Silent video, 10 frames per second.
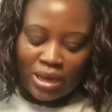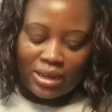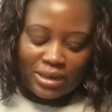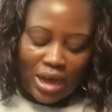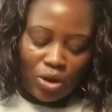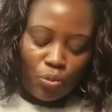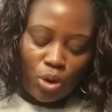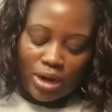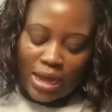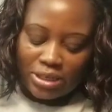Now,
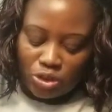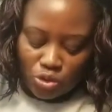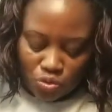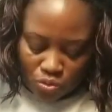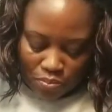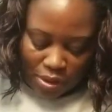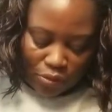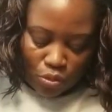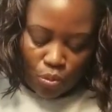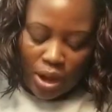what I do be,
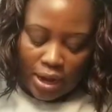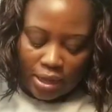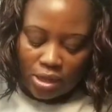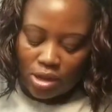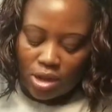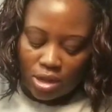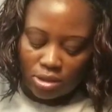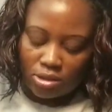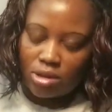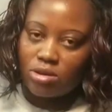when I
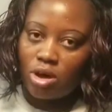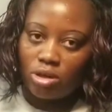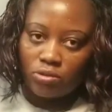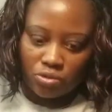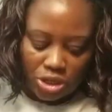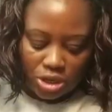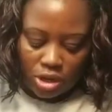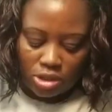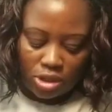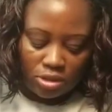cut uh, on green
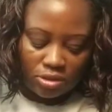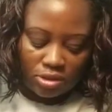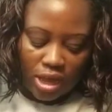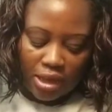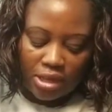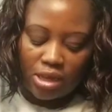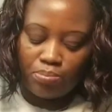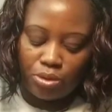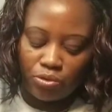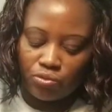onions, I
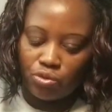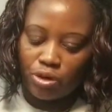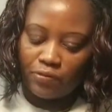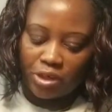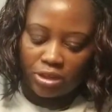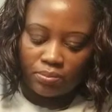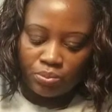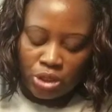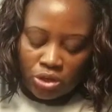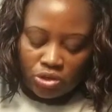keep the root of it.
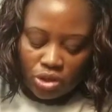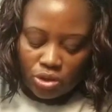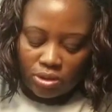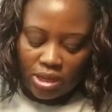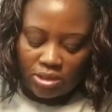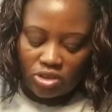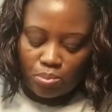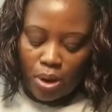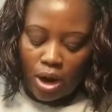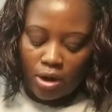So this
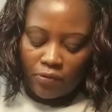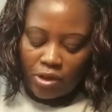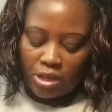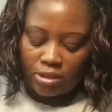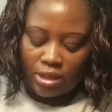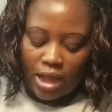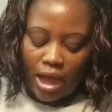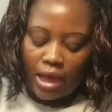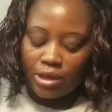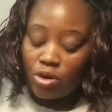part of it,
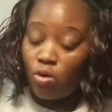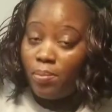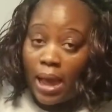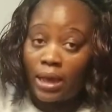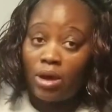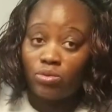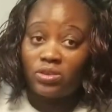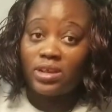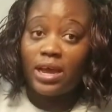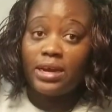I go back
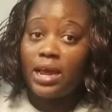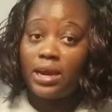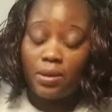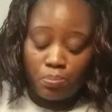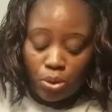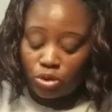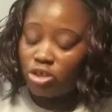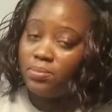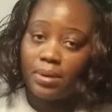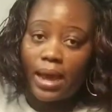outside and I push
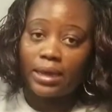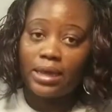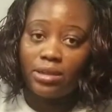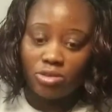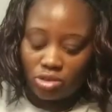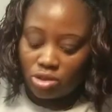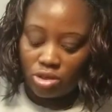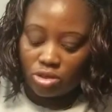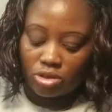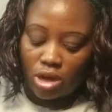it back into
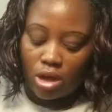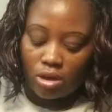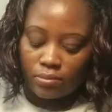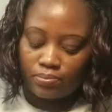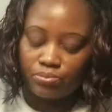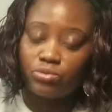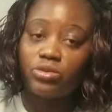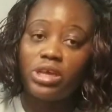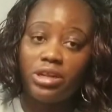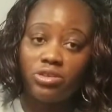the, um,
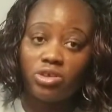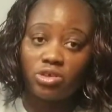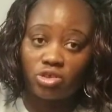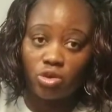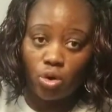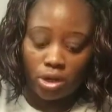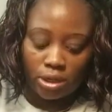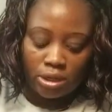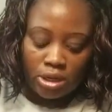into the soil.